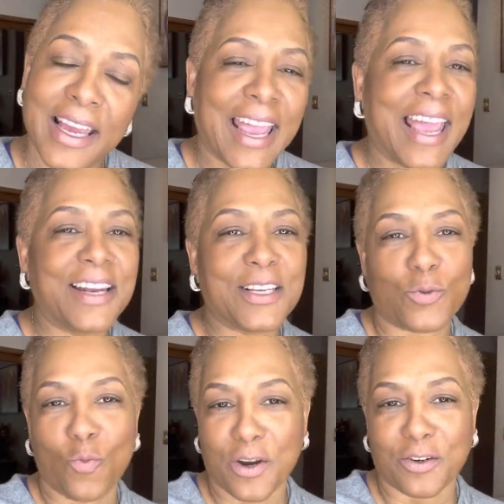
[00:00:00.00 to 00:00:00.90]
And it's
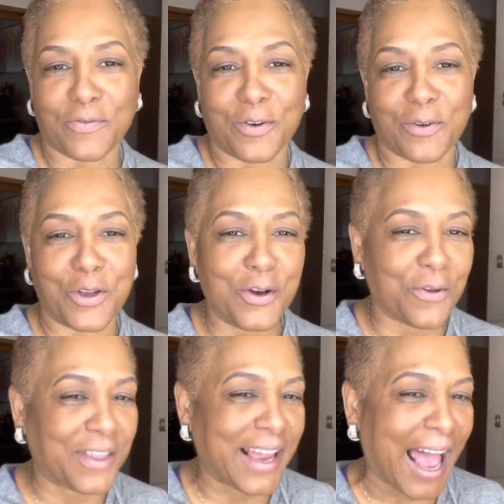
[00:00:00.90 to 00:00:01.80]
wonderful.
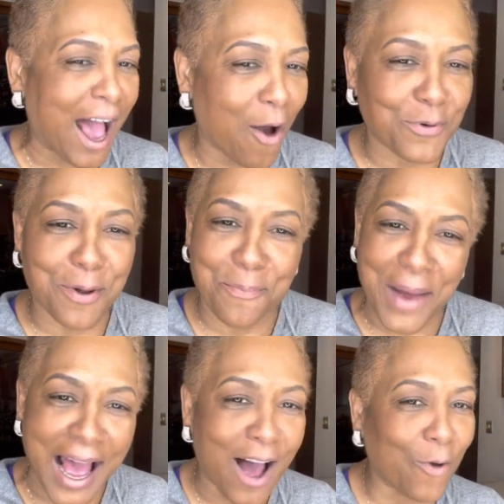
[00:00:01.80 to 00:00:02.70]
They out and
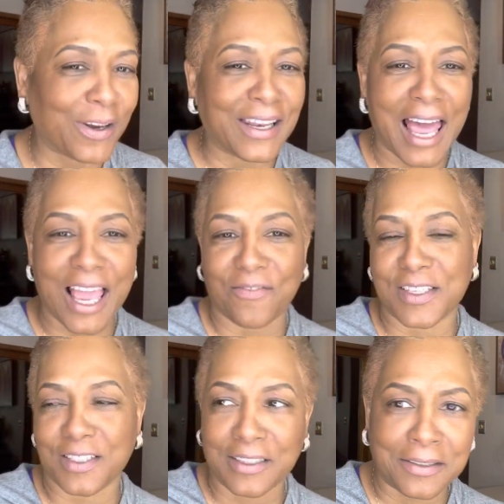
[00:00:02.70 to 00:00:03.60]
about. Life
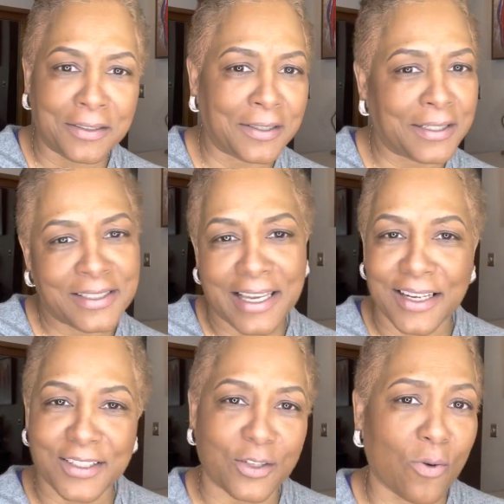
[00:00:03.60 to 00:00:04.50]
is good. He
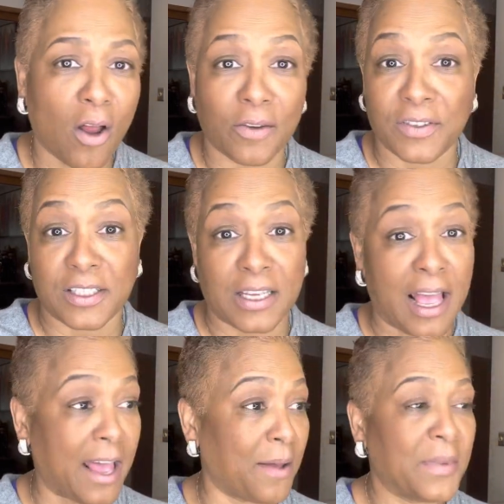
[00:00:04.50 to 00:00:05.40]
texting her all of the
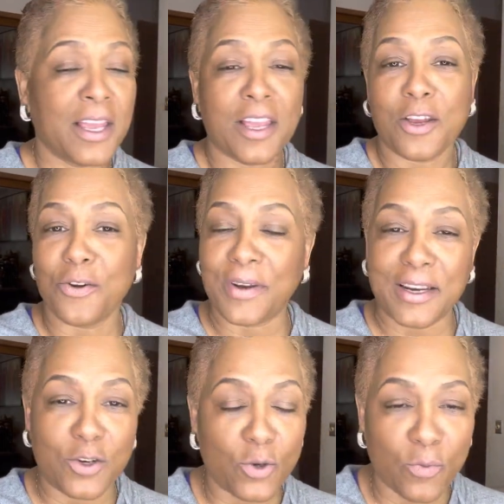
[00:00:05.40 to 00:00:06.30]
time. They
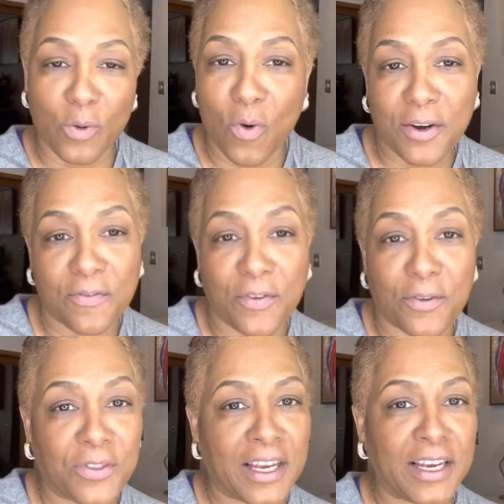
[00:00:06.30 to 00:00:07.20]
doing
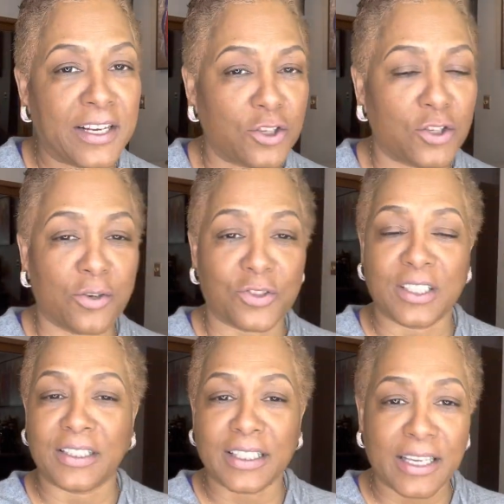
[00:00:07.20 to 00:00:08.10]
wonderful things.
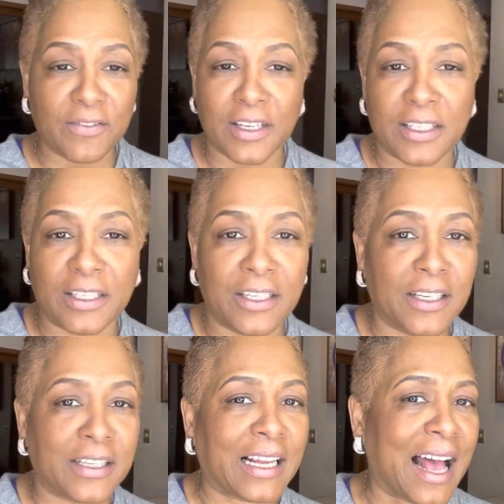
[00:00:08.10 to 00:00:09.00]
She living
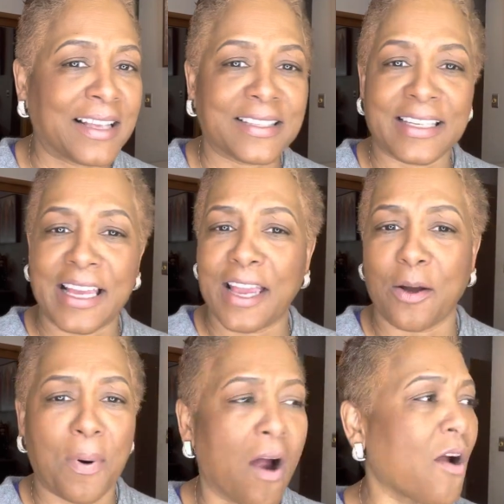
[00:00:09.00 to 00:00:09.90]
good, concierge
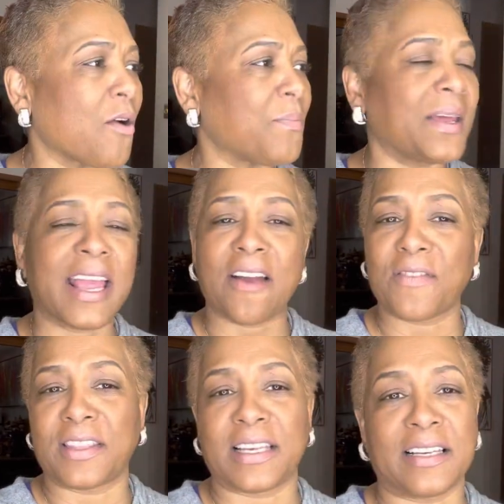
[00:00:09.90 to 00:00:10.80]
apartment.
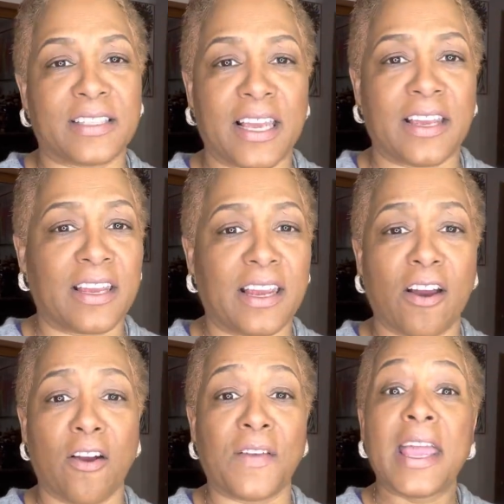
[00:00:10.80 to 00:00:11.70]
Everything is taken
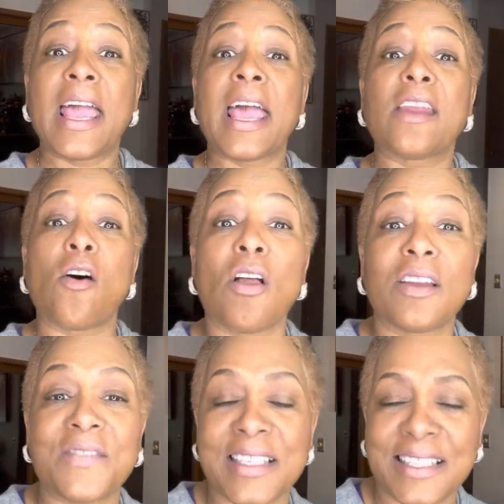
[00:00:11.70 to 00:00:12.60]
care of. And all
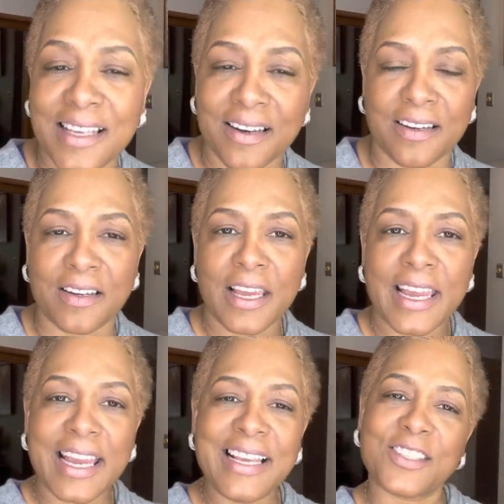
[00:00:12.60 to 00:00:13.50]
of a sudden,
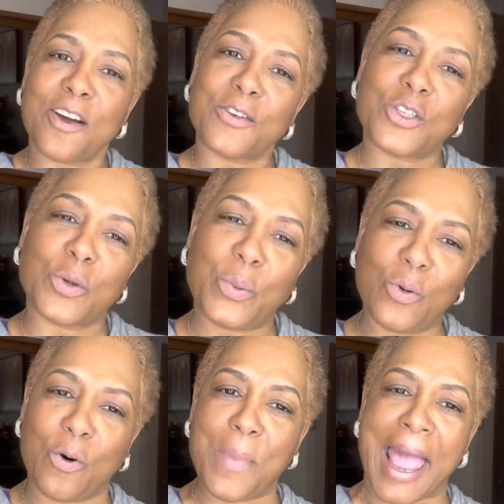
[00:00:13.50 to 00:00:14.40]
he starts to
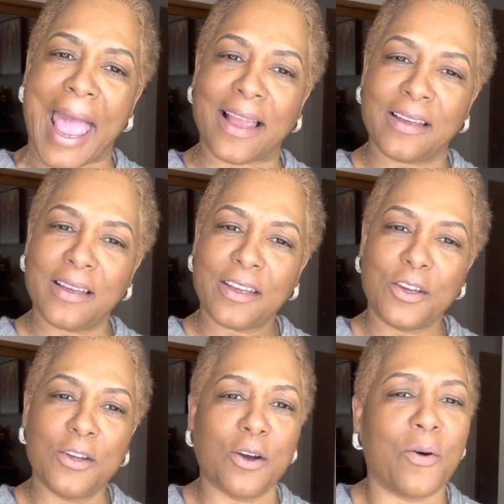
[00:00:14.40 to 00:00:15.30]
pull back.
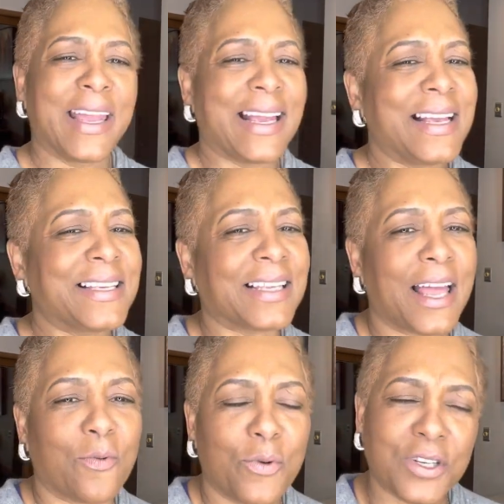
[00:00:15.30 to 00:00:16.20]
He's
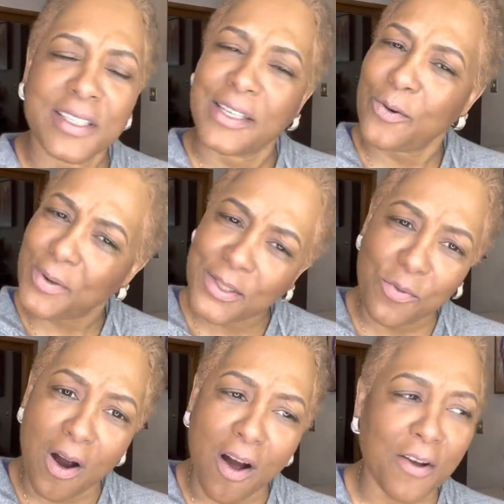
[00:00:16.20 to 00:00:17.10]
like, well, she's like, what's
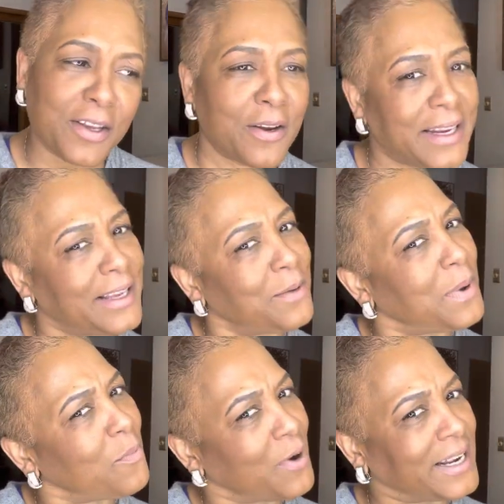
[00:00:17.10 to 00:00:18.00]
wrong? I didn't get my
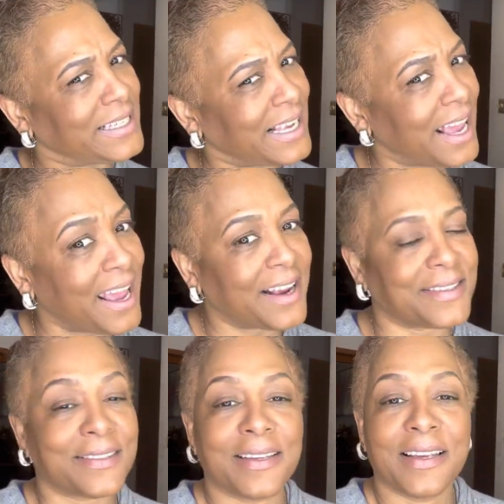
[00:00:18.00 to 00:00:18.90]
morning
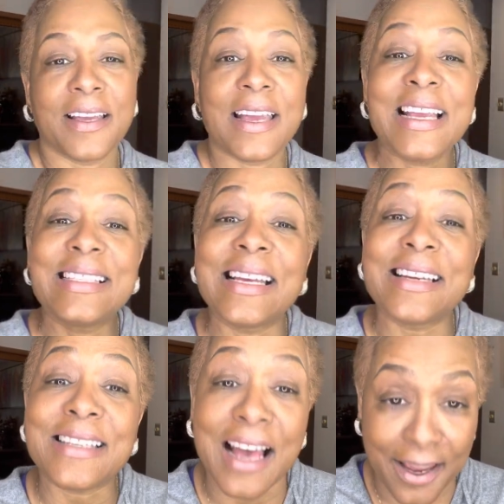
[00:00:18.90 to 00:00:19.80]
text. He's getting
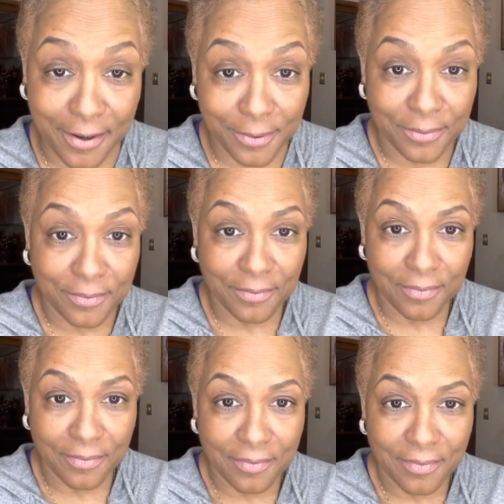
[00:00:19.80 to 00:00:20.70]
tired.
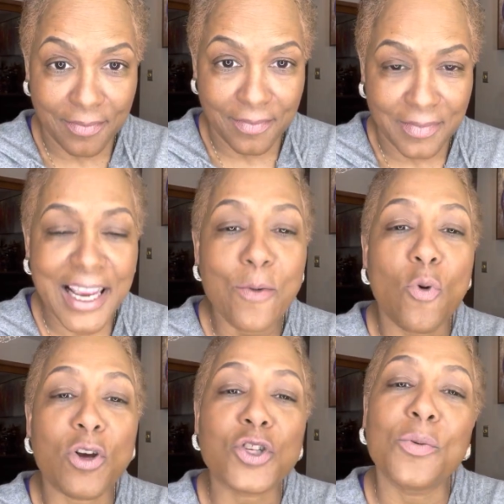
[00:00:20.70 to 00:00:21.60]
He
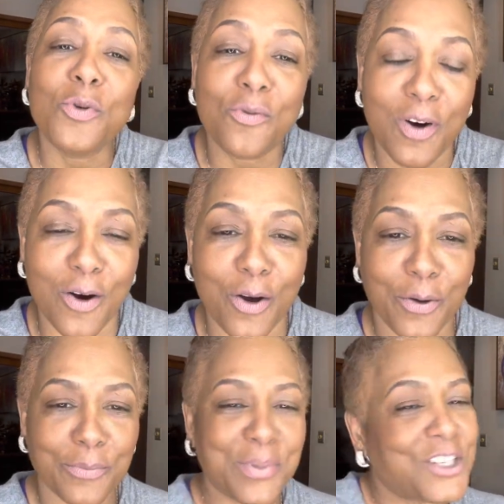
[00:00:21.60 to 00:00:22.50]
wants to move on.
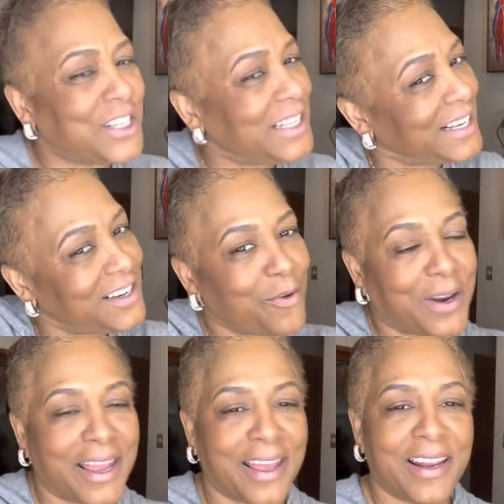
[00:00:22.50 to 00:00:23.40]
But she doesn't know
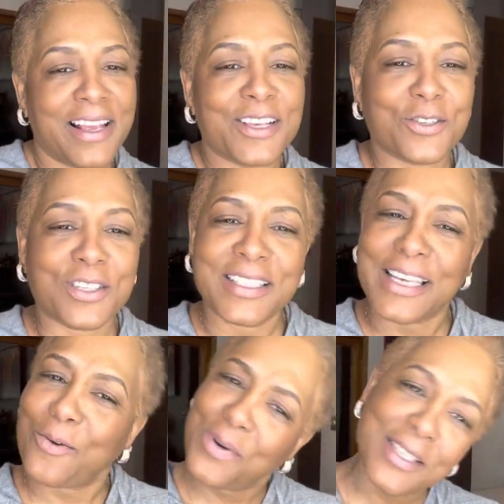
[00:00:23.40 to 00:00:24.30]
that. So she's
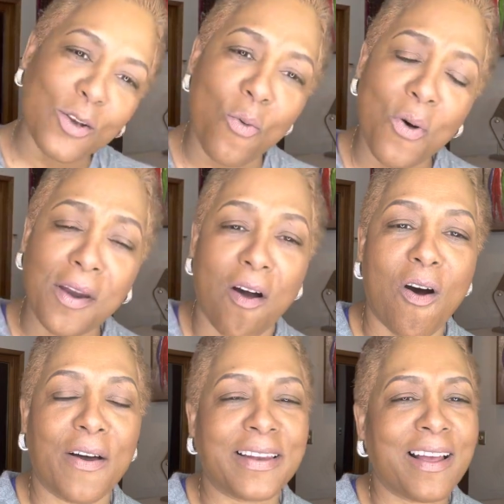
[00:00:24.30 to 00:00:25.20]
like, what's going
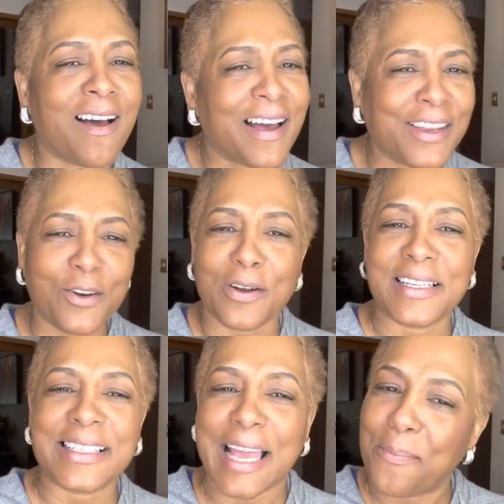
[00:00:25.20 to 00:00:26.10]
on? I
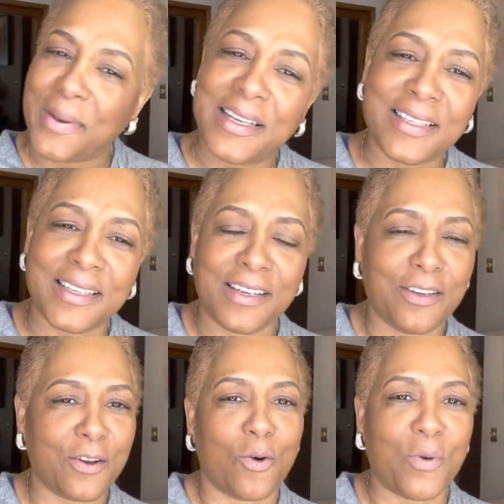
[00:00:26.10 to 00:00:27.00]
just got busy,
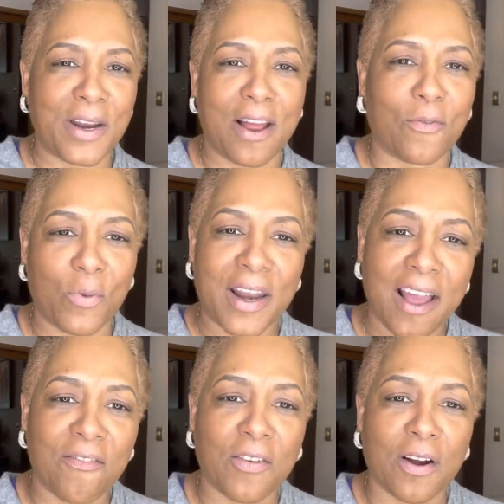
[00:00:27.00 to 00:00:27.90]

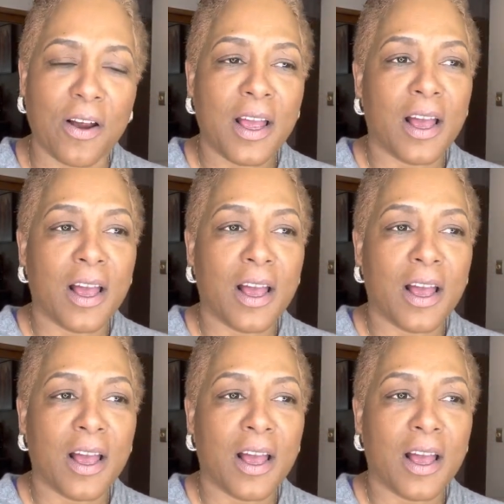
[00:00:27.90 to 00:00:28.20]
whatever.